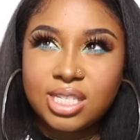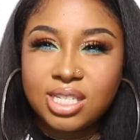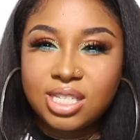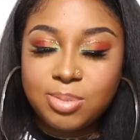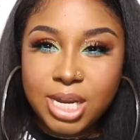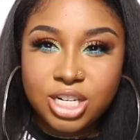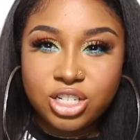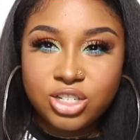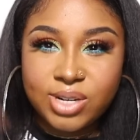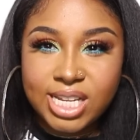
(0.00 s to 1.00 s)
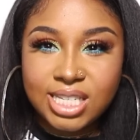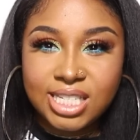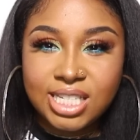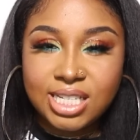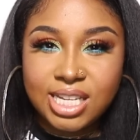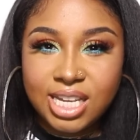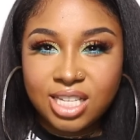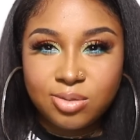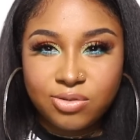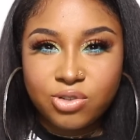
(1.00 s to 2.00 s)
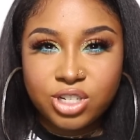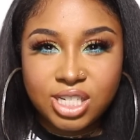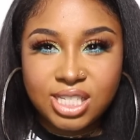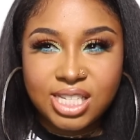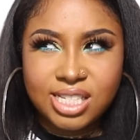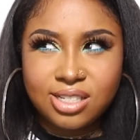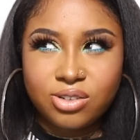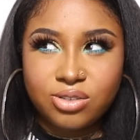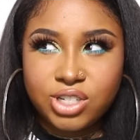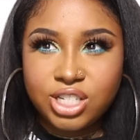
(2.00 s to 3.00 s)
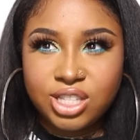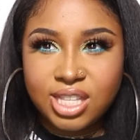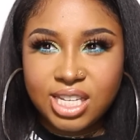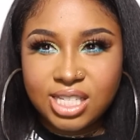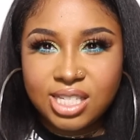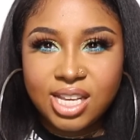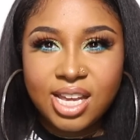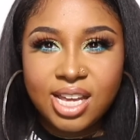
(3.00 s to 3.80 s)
in Spanish and translates it to English before she says it, or if she thinks